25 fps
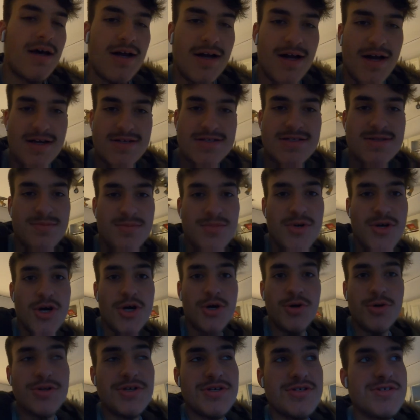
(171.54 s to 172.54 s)
I got some
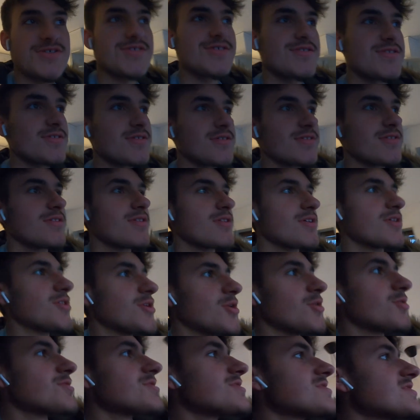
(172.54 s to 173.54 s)
goaties. The
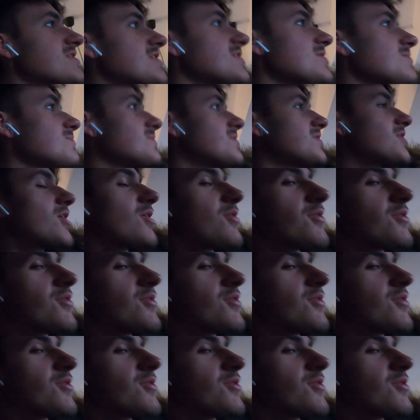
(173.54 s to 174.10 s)
goaties keep me